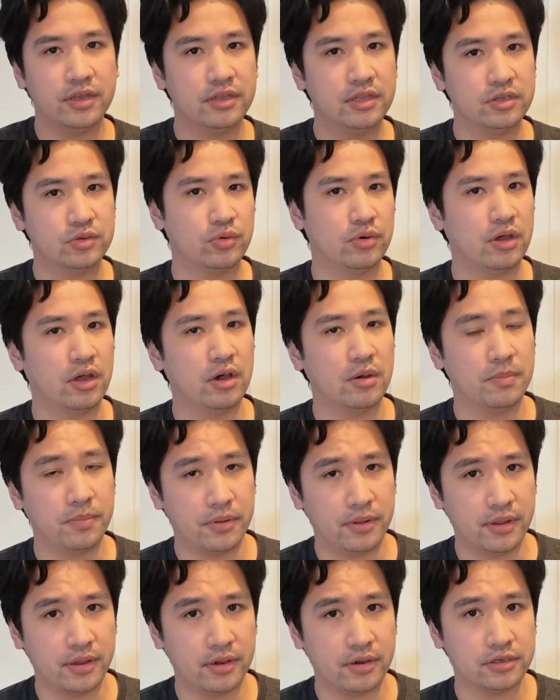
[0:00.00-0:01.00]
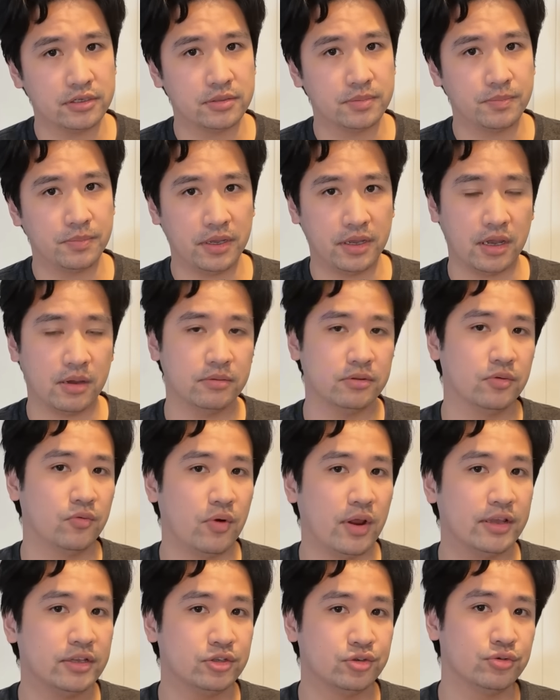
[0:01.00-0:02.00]
this will help players pick out the
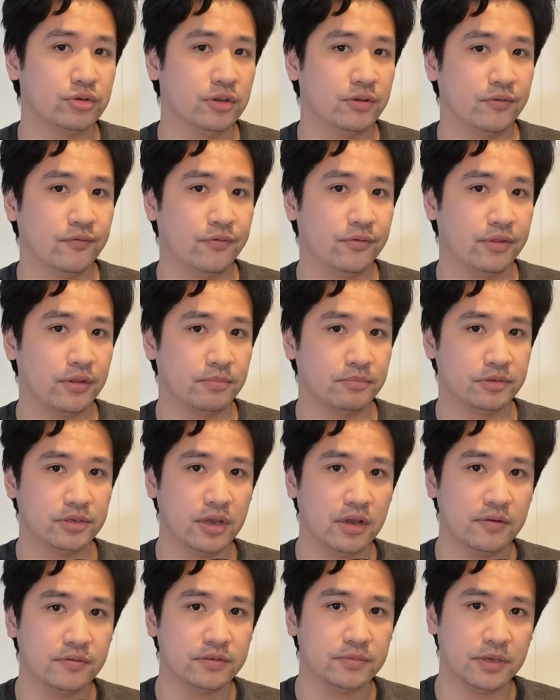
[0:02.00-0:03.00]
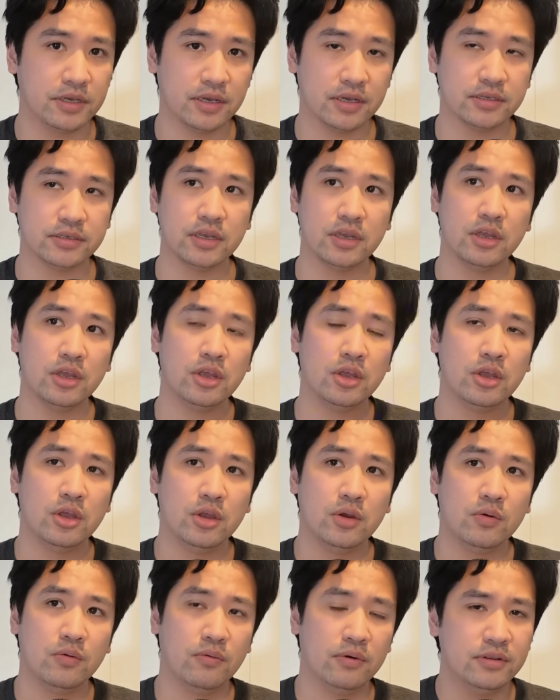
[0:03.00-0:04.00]
right string for themselves, because
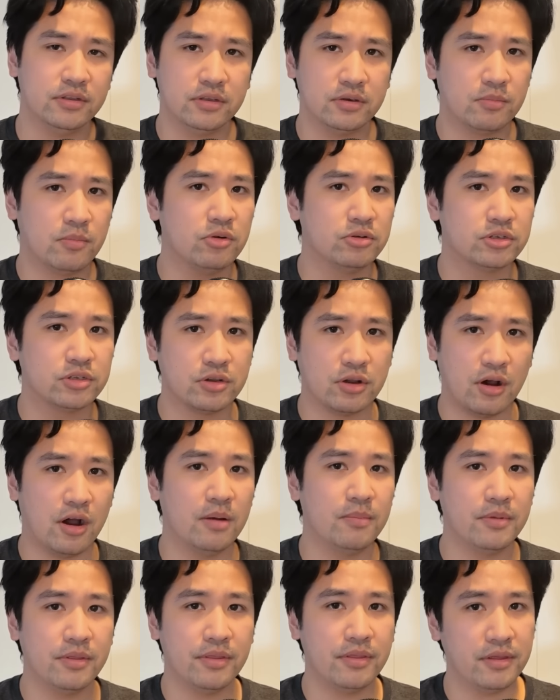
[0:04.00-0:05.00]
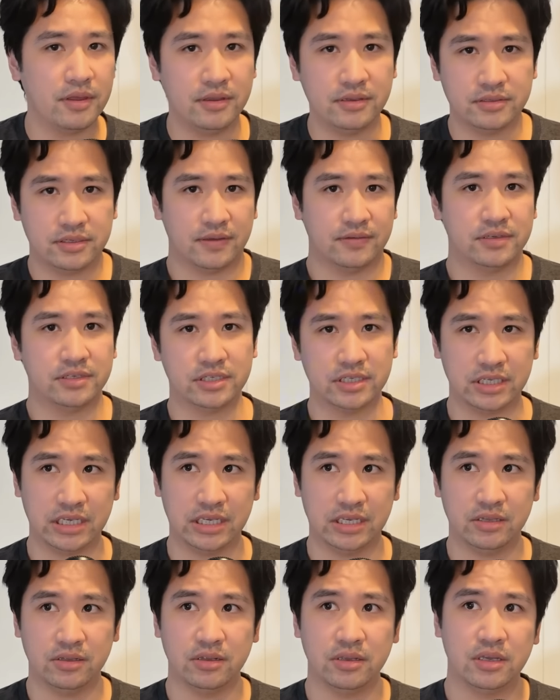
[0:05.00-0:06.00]
one of the most common things I've
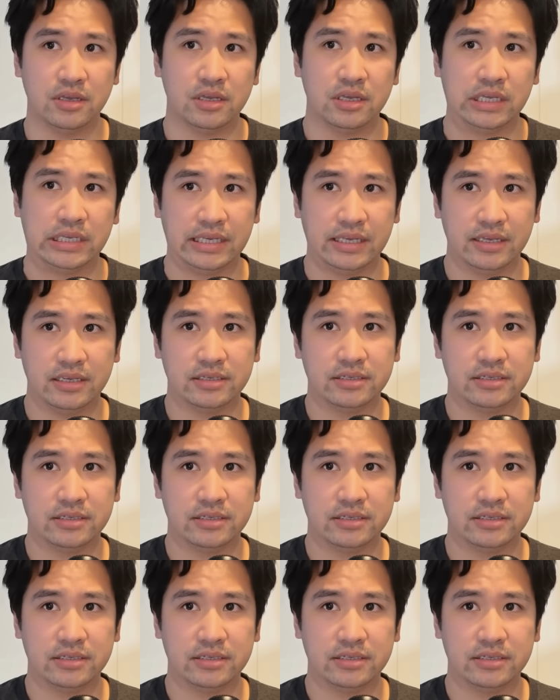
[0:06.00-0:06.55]
seen is